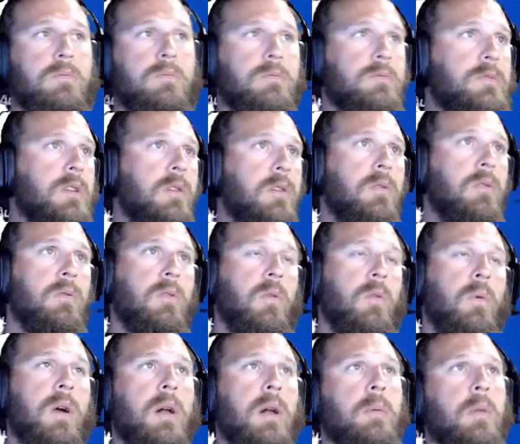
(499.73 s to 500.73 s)
So you're
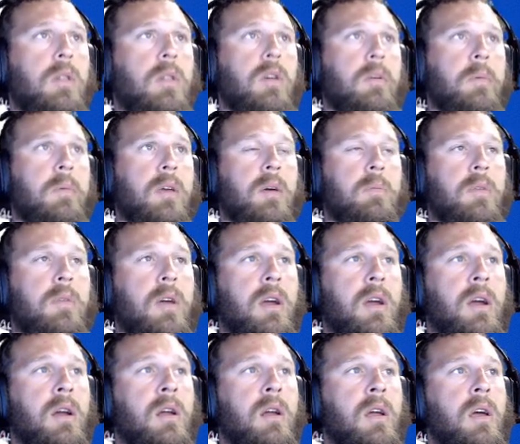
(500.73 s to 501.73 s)
welcome to look me up
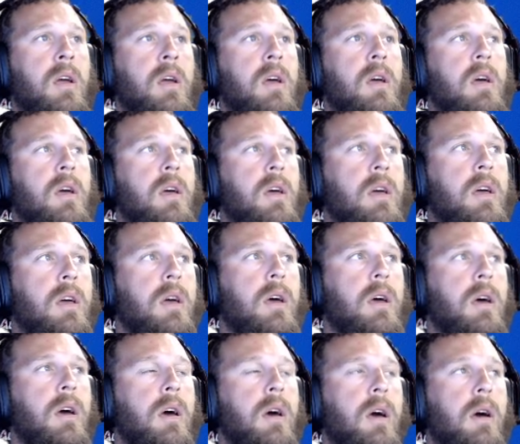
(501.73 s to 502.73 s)
there.
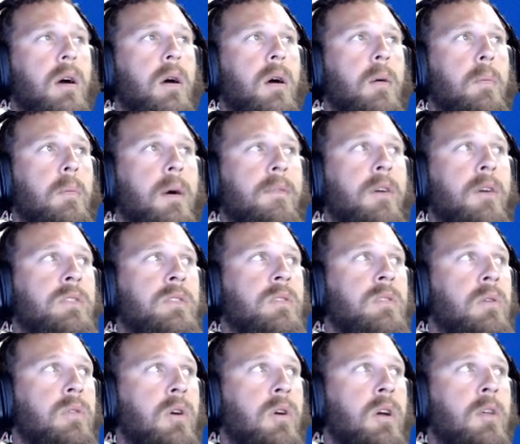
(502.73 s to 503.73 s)
Uh, I've also thought